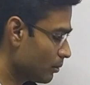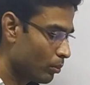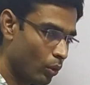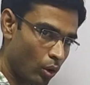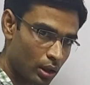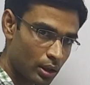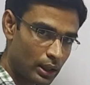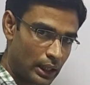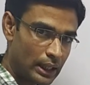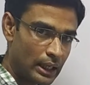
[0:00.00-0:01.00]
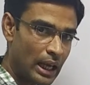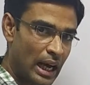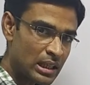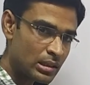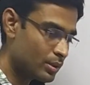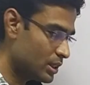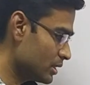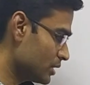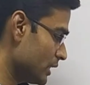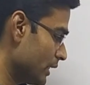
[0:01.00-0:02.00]
mole, and last one
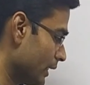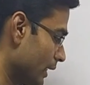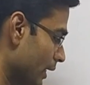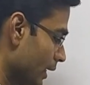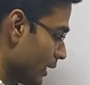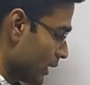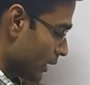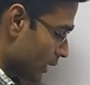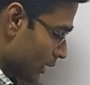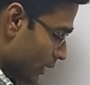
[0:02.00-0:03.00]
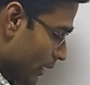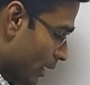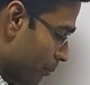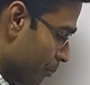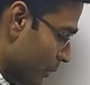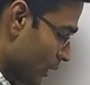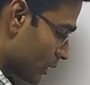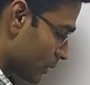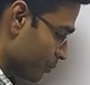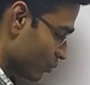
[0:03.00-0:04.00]
is the
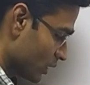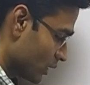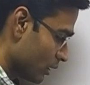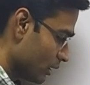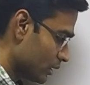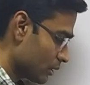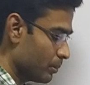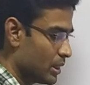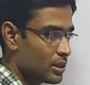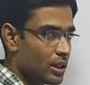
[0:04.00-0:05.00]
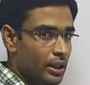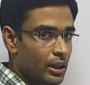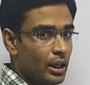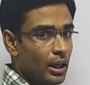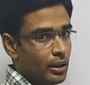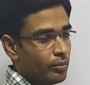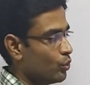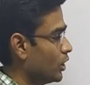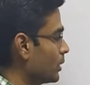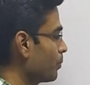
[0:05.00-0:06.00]
ampere, current measured in the
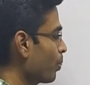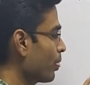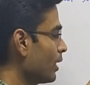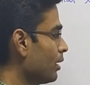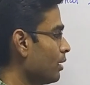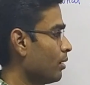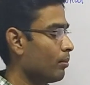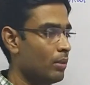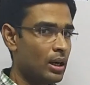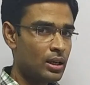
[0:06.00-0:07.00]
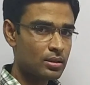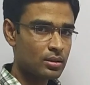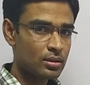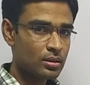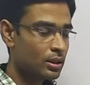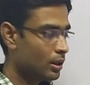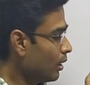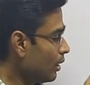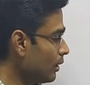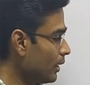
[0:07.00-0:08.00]
ampere. Mass,
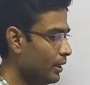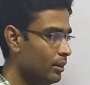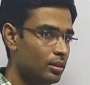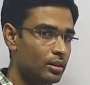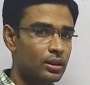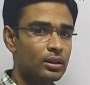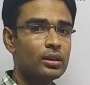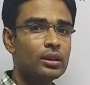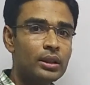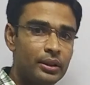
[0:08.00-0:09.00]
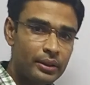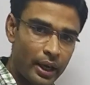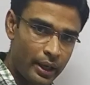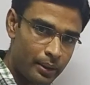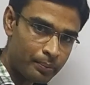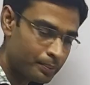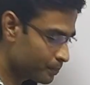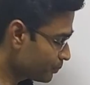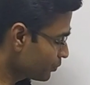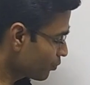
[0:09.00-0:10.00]
length,
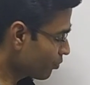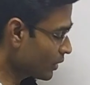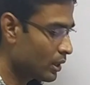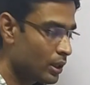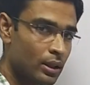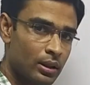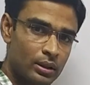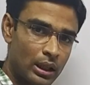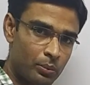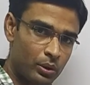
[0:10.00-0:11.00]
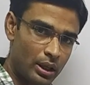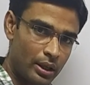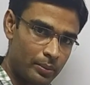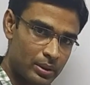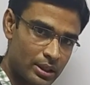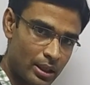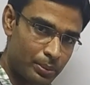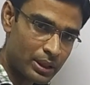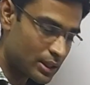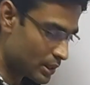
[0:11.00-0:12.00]
time, thermodynamics
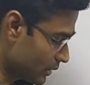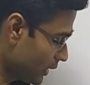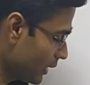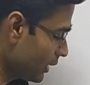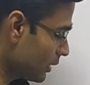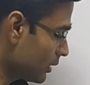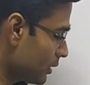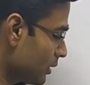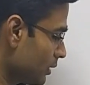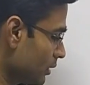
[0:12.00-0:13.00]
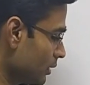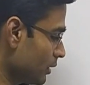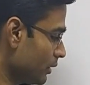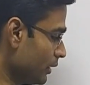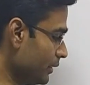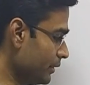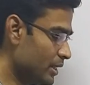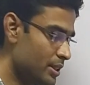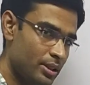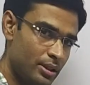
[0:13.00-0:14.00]
temperature K,
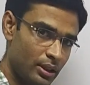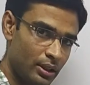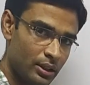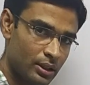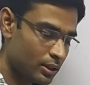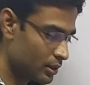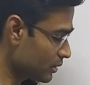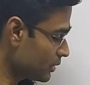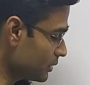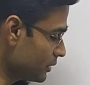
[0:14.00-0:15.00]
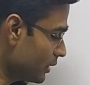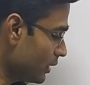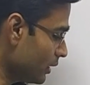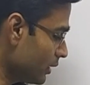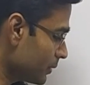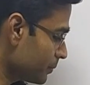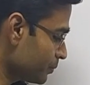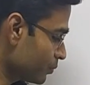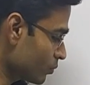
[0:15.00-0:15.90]
intensity CD,